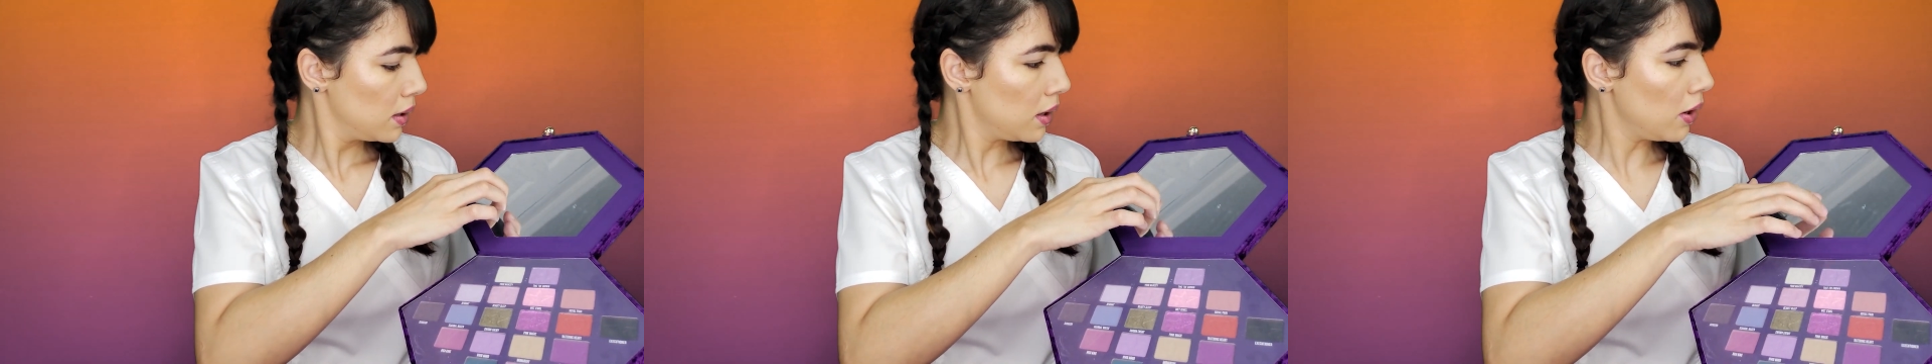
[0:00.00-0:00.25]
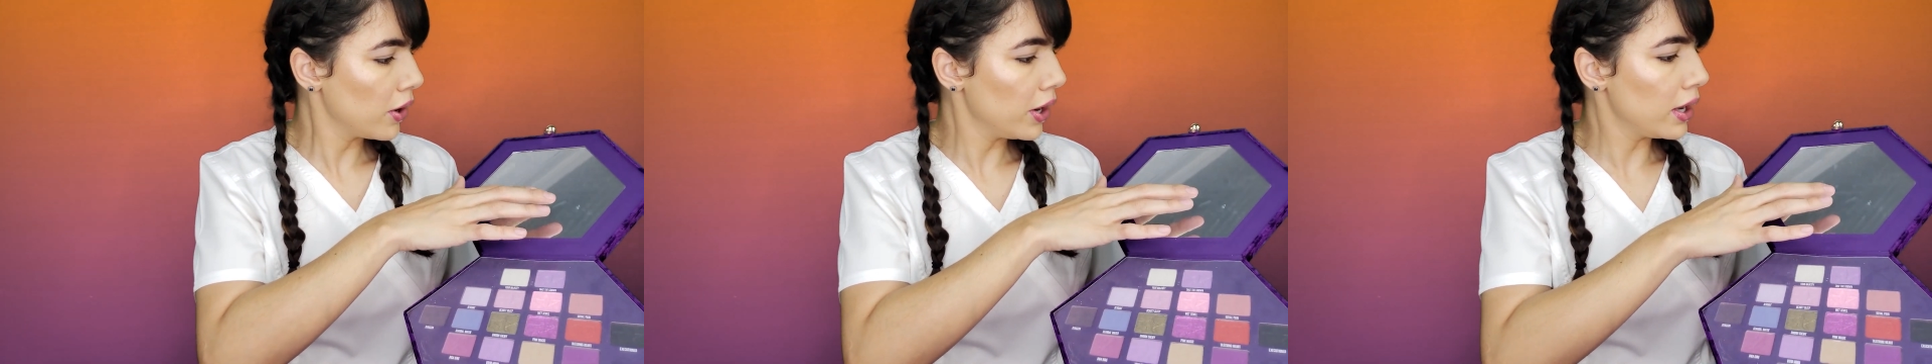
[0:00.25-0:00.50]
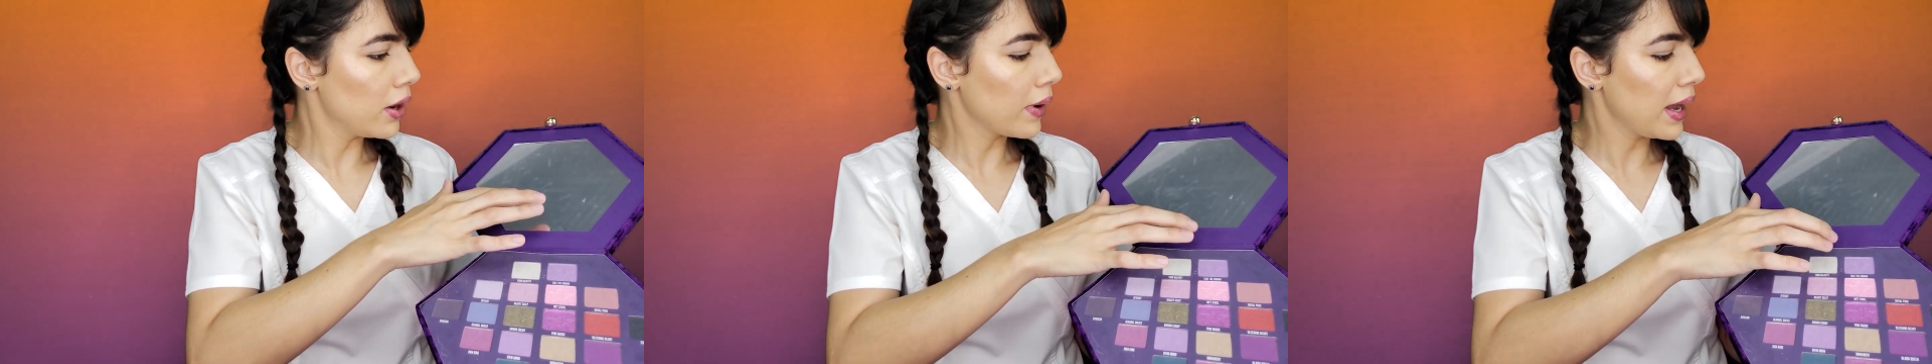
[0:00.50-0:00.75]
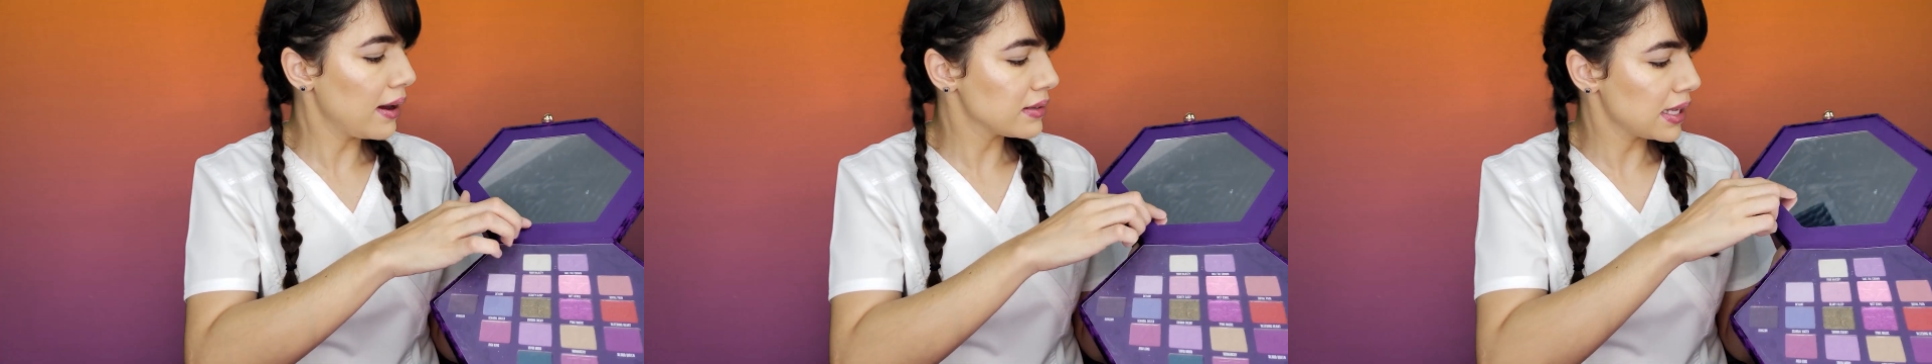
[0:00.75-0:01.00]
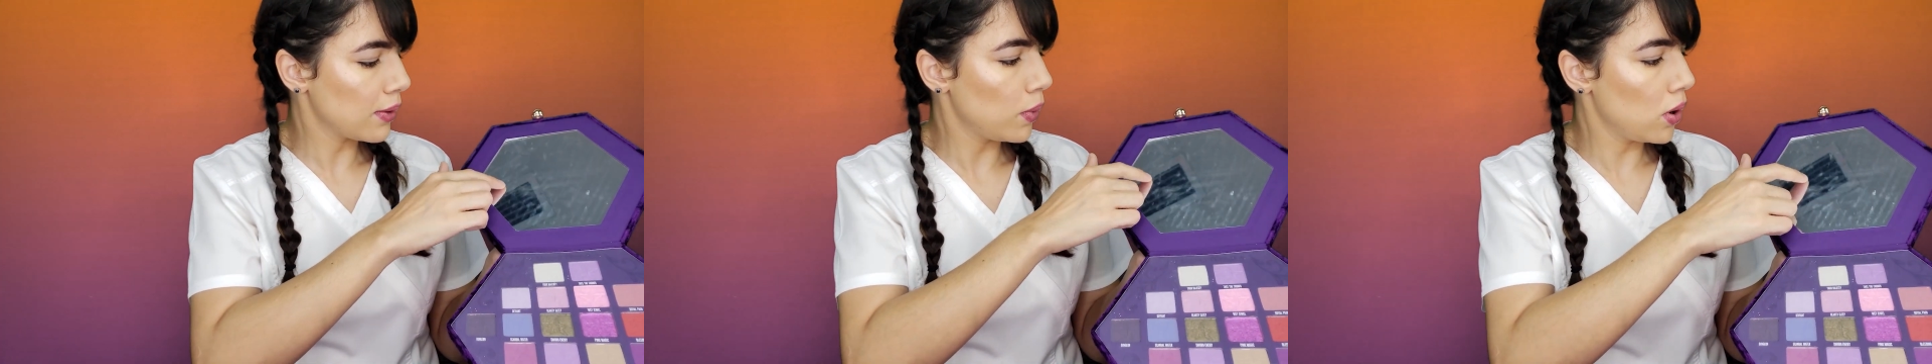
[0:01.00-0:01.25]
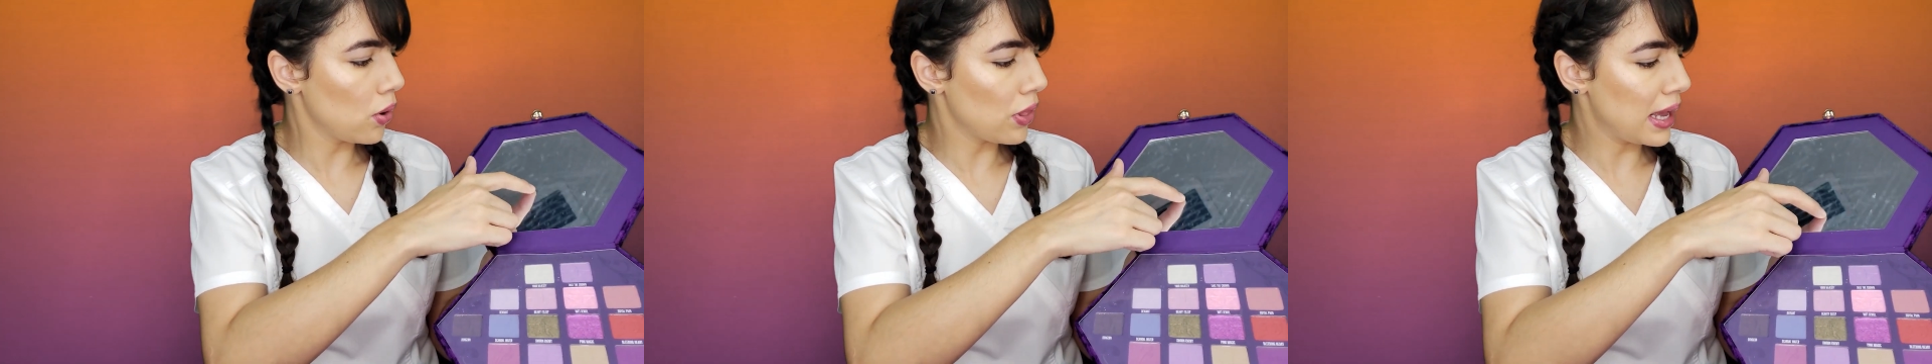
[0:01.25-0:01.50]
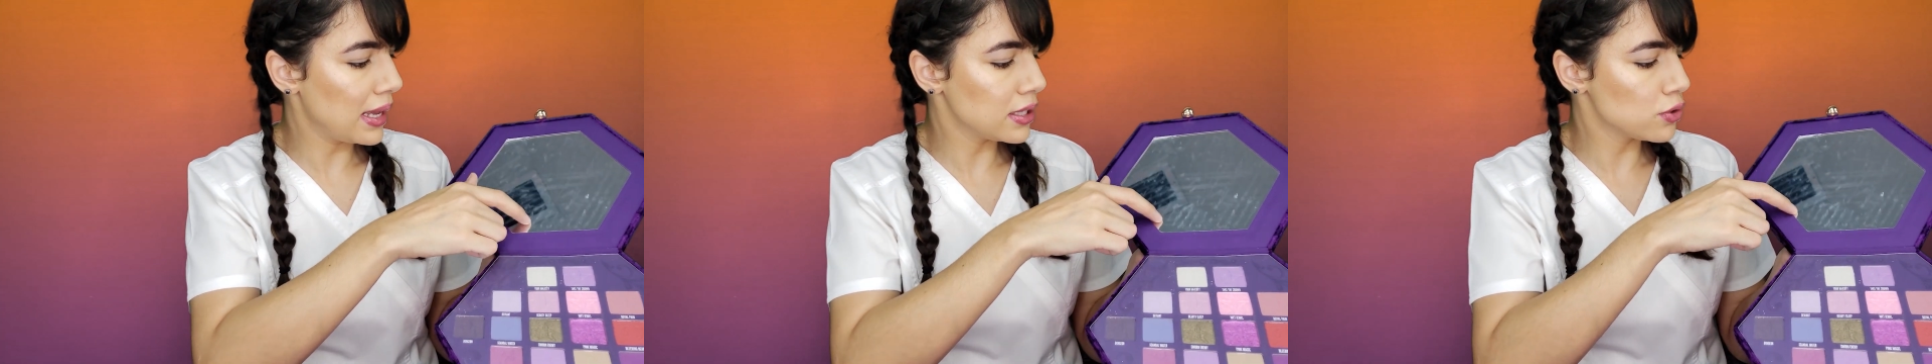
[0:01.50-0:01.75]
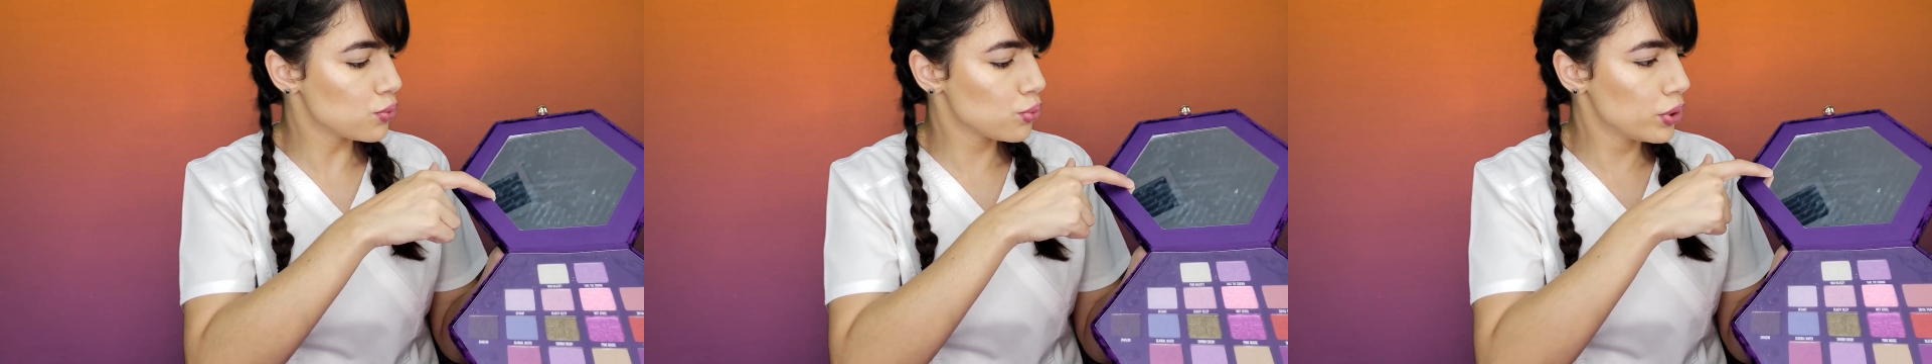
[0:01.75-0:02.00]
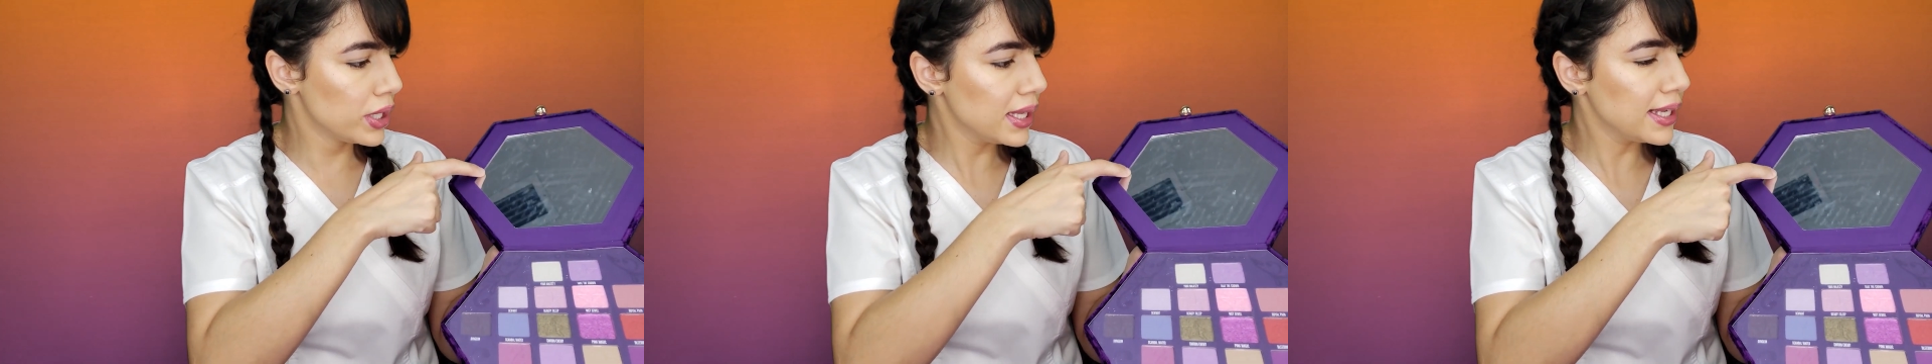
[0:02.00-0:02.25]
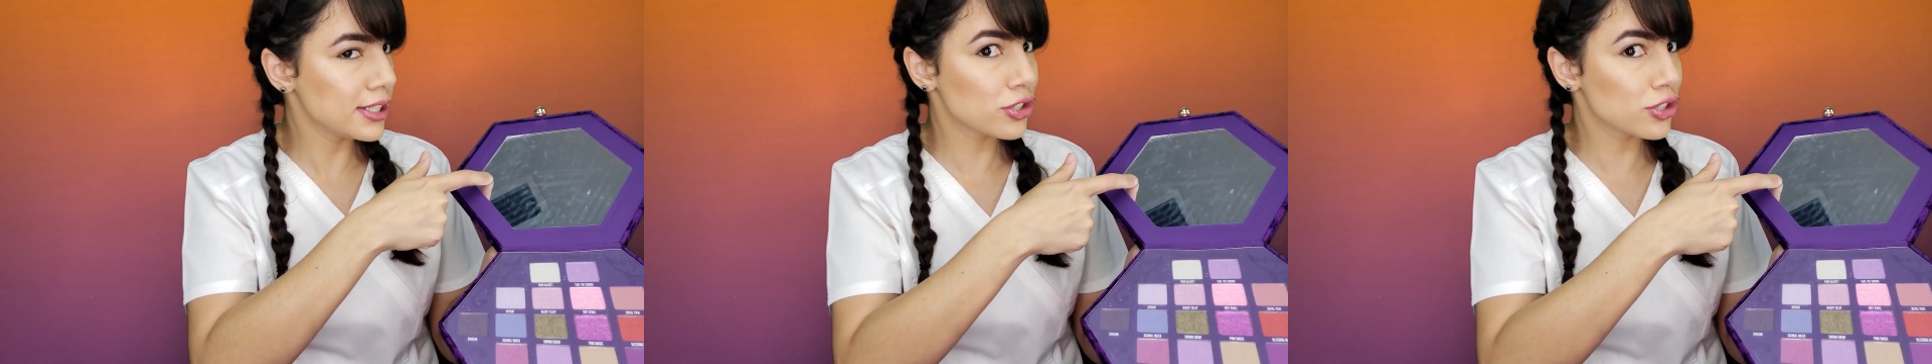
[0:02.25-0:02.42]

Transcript: Oh good. Okay, I was like, whoa, that is really